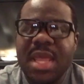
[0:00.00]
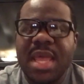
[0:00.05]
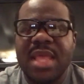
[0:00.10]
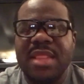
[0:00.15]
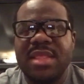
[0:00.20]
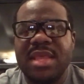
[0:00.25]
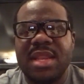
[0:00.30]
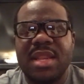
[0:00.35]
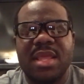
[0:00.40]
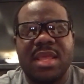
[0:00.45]

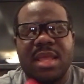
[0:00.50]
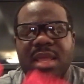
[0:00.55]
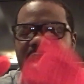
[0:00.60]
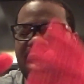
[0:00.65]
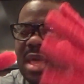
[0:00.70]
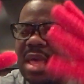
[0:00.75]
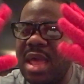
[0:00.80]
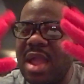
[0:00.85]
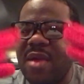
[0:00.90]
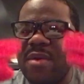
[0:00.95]
and then
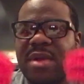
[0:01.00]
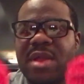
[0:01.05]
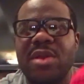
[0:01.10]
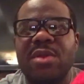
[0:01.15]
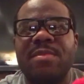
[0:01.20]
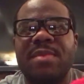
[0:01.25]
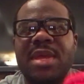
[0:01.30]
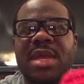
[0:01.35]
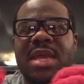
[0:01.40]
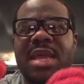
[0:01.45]
er,
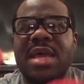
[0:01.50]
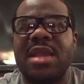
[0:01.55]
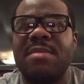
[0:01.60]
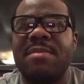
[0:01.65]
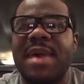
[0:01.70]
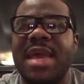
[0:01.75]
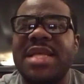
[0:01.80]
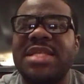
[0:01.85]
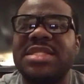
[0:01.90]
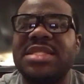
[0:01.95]
it'll be, it
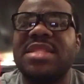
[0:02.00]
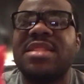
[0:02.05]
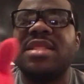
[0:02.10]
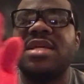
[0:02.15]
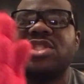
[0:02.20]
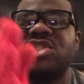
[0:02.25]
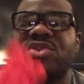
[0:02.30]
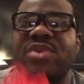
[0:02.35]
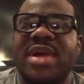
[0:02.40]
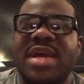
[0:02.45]
makes
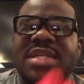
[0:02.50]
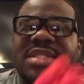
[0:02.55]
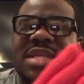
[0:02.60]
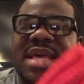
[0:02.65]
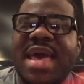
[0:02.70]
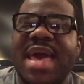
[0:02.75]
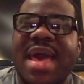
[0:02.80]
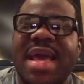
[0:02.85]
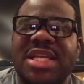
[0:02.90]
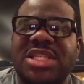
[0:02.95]
the
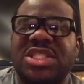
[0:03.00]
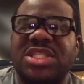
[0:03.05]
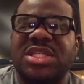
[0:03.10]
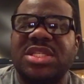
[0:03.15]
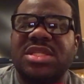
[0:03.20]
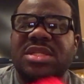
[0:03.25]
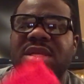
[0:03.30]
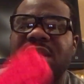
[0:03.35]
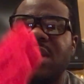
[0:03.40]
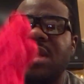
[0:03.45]

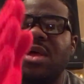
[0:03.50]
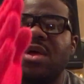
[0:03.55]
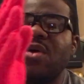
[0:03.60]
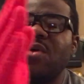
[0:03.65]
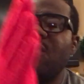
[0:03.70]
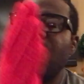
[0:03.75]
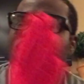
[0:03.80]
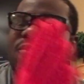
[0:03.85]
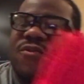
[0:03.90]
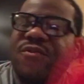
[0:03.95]
transaction
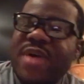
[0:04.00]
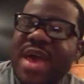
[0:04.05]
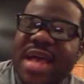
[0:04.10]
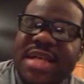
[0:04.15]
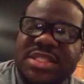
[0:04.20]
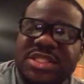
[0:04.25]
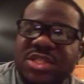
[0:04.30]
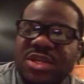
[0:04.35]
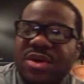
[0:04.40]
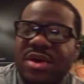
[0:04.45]

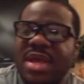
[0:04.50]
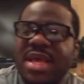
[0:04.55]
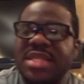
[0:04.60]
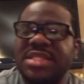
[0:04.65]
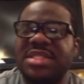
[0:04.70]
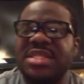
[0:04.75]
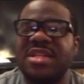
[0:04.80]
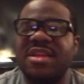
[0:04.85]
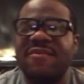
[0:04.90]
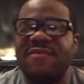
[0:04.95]
faster
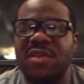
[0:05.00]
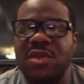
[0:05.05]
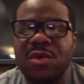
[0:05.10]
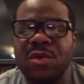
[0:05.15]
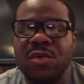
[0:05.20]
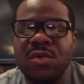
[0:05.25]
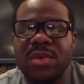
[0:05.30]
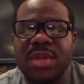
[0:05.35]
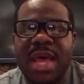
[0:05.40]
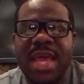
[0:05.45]
instead of
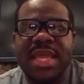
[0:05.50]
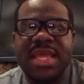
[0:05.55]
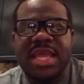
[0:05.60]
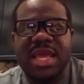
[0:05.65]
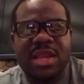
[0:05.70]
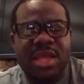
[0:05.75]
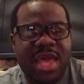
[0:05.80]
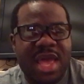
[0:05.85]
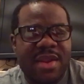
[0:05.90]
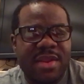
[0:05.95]
you like
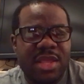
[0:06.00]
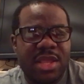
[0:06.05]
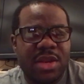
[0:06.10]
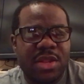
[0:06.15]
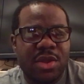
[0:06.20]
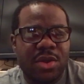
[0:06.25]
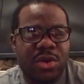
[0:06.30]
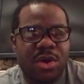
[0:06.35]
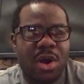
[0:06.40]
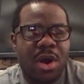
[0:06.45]
getting ahead and
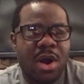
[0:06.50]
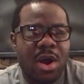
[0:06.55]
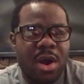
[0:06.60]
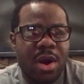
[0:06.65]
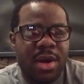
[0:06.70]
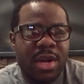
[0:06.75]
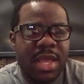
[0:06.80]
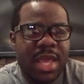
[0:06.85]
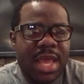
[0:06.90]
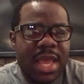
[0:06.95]
getting your
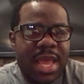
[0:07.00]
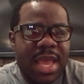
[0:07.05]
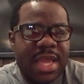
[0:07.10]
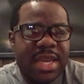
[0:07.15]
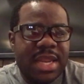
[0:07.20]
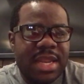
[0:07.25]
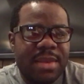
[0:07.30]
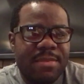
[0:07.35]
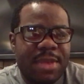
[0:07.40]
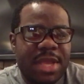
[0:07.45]
card
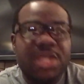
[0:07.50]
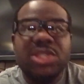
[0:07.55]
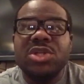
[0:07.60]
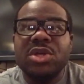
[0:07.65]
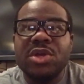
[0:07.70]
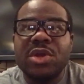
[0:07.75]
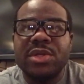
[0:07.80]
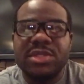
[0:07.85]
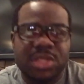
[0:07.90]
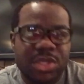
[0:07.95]
and then make
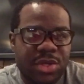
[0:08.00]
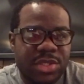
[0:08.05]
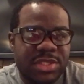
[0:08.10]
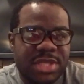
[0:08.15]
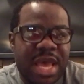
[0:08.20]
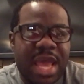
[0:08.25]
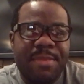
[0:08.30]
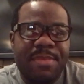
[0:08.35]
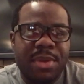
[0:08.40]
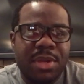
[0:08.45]
sure you're, you're
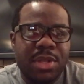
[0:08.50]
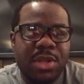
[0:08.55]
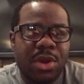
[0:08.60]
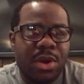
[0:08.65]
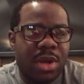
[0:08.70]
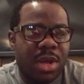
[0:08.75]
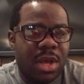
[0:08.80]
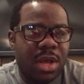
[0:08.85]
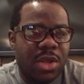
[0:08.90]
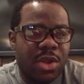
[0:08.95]
typing
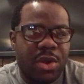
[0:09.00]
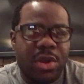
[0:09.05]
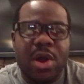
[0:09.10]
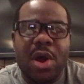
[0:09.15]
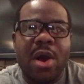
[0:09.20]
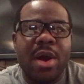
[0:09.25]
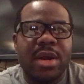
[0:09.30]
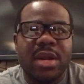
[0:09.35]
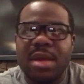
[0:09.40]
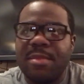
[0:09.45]
your uh, your
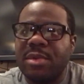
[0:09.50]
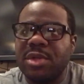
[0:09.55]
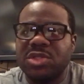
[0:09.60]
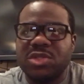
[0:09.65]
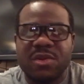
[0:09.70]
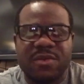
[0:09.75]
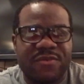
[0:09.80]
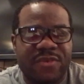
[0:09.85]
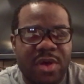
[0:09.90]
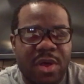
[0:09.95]
card number
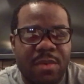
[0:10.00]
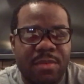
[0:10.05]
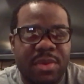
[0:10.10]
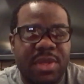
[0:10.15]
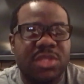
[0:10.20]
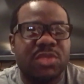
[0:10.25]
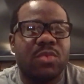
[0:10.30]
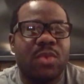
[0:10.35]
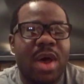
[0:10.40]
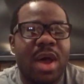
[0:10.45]
into the phone
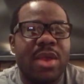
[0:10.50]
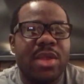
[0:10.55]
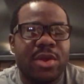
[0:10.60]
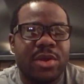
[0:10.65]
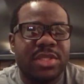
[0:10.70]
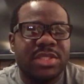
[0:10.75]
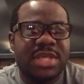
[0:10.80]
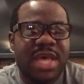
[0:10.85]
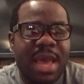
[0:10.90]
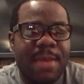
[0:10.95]
because while
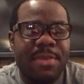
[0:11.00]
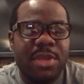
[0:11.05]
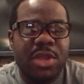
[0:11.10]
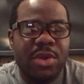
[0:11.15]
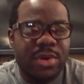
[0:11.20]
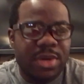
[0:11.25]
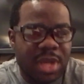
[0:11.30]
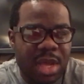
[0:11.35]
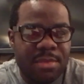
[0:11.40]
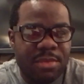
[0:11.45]
you're typing
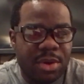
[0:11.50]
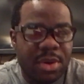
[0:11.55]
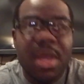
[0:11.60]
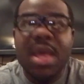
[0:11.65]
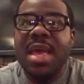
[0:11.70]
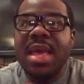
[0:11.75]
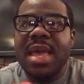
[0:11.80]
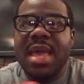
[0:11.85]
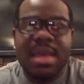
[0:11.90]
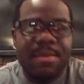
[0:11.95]
your number
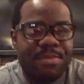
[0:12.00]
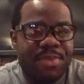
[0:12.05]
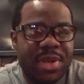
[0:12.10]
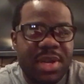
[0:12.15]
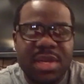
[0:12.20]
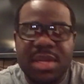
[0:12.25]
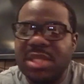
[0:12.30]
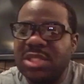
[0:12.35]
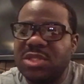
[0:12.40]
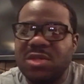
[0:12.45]
and
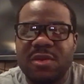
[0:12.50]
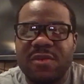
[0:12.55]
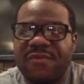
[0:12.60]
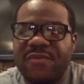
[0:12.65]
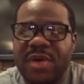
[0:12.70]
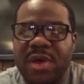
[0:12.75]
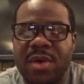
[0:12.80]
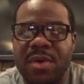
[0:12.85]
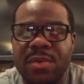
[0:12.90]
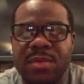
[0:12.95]
putting into the
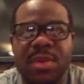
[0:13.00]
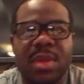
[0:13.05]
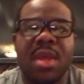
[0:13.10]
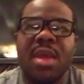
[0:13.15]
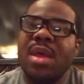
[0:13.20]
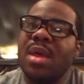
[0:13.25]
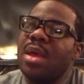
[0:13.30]
phone